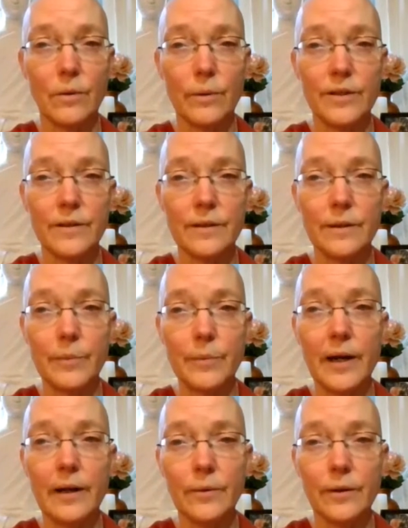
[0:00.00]
always in the
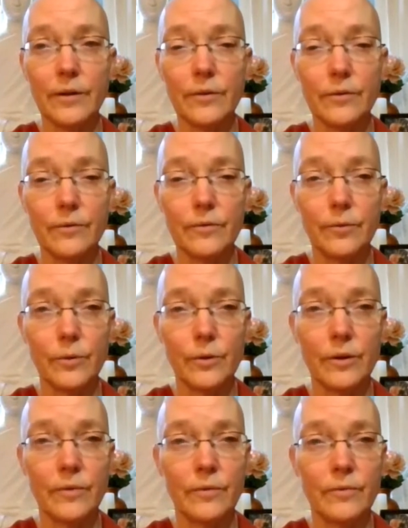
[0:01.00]
background
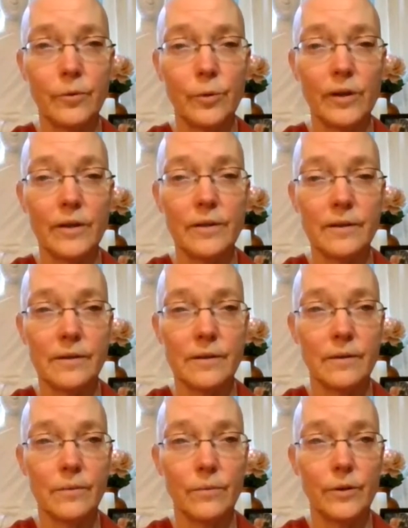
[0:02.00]
for us,